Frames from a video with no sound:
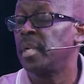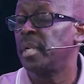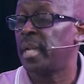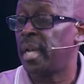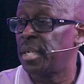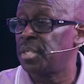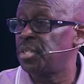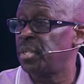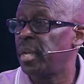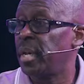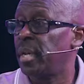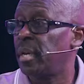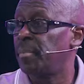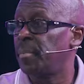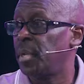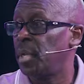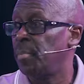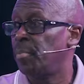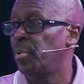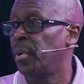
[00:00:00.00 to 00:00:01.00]
Elijah got
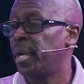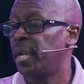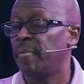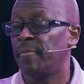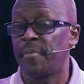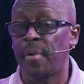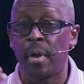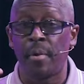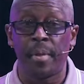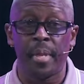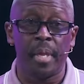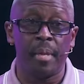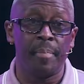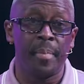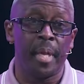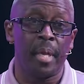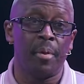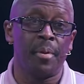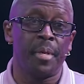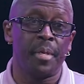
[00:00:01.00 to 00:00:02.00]
up and he prayed and fire
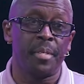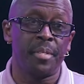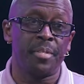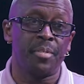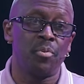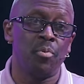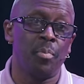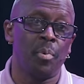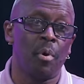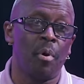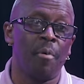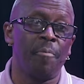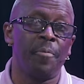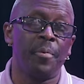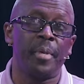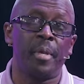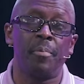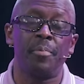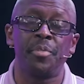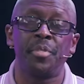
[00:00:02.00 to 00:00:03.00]
came down and consumed the
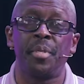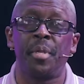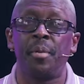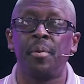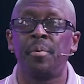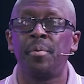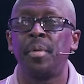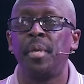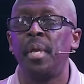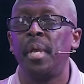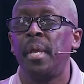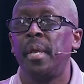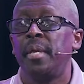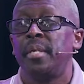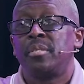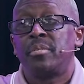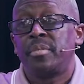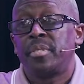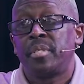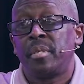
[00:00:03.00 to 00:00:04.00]
offering that was there.
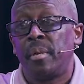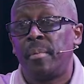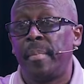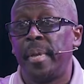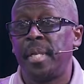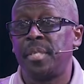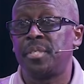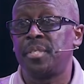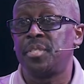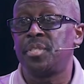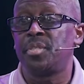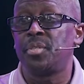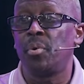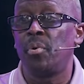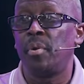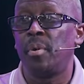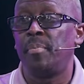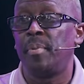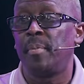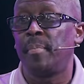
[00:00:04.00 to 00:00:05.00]
So this is an amazing
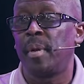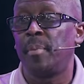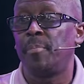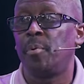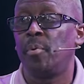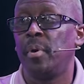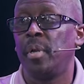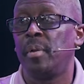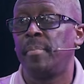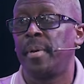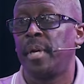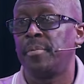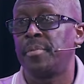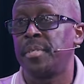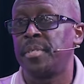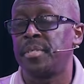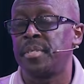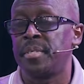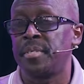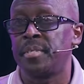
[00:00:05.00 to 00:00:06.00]
story. But my point about
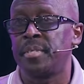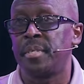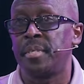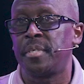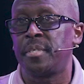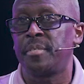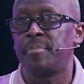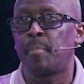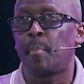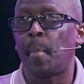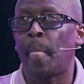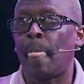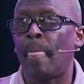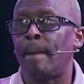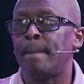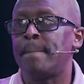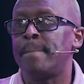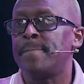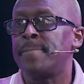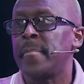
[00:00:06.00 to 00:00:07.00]
this, is
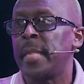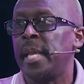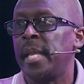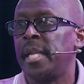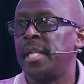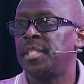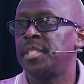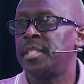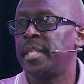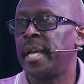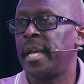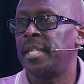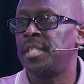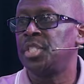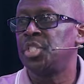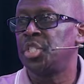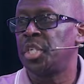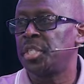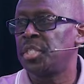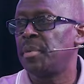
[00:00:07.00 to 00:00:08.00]

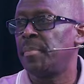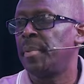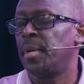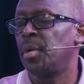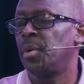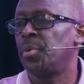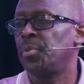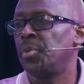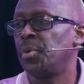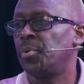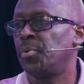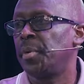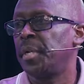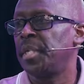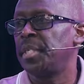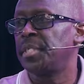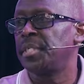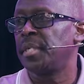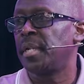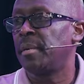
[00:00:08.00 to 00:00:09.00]
that Jezebel, the
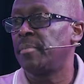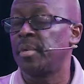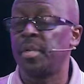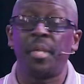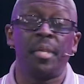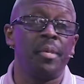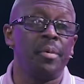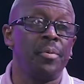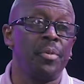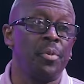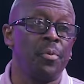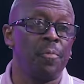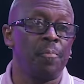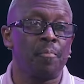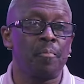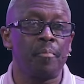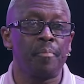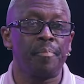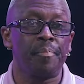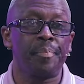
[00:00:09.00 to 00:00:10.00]
queen, said, I'm going to kill you.
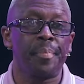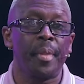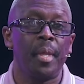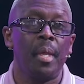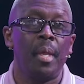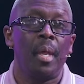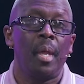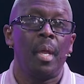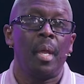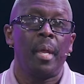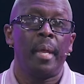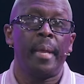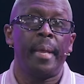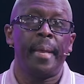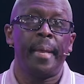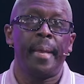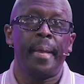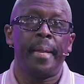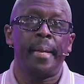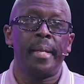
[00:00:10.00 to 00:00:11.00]

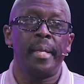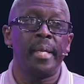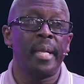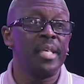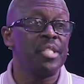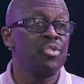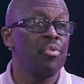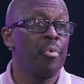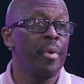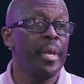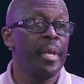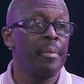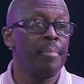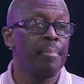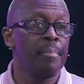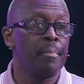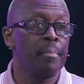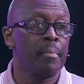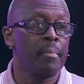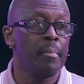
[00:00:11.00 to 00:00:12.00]
And Elijah ran.